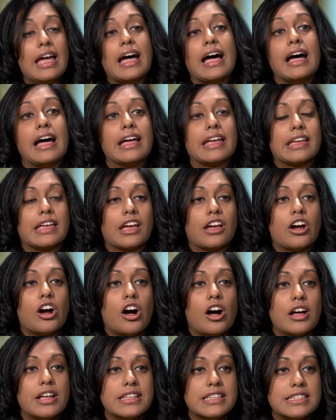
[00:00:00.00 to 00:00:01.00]
Uh, it can
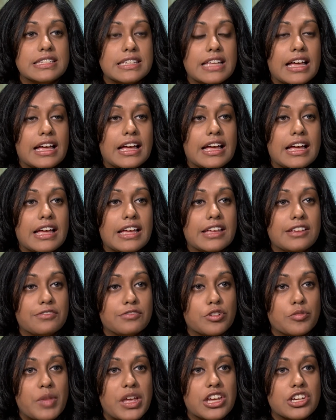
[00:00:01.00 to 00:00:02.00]
cause
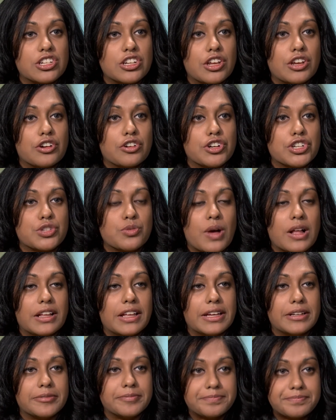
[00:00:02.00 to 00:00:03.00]
inflammation or
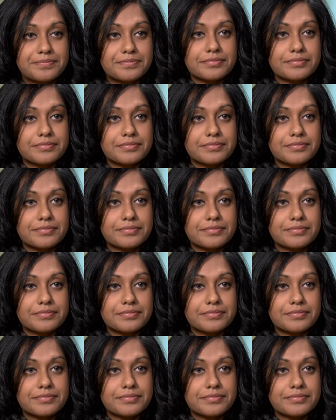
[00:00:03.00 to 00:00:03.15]
swelling